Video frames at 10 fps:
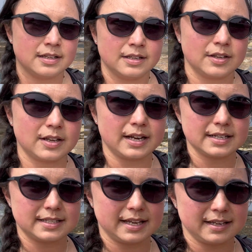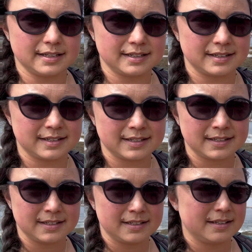You can kind of see,
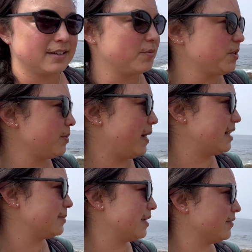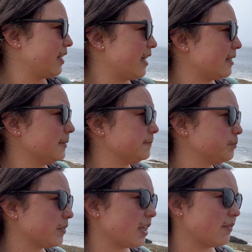it almost reminds me of a
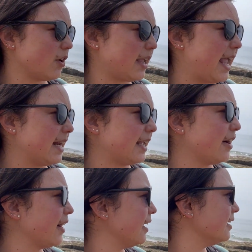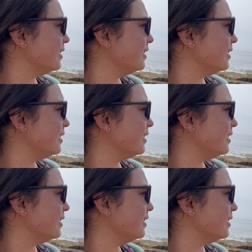volcanic area.